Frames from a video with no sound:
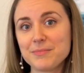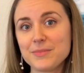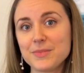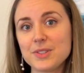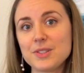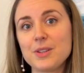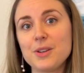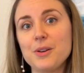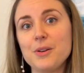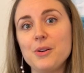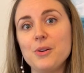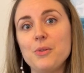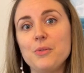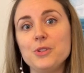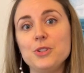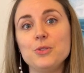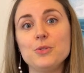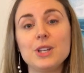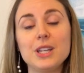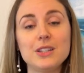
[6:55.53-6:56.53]
So
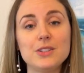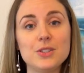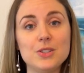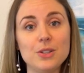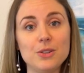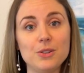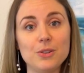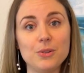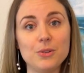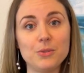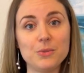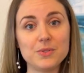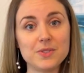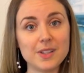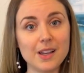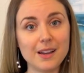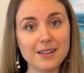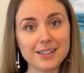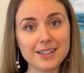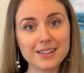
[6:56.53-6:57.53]
you can do
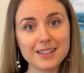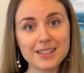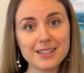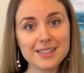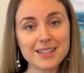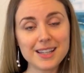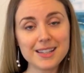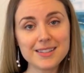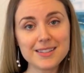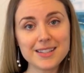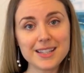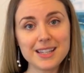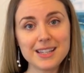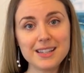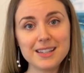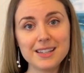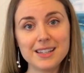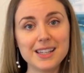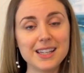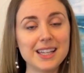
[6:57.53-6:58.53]
zonulin
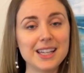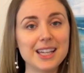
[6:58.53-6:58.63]
testing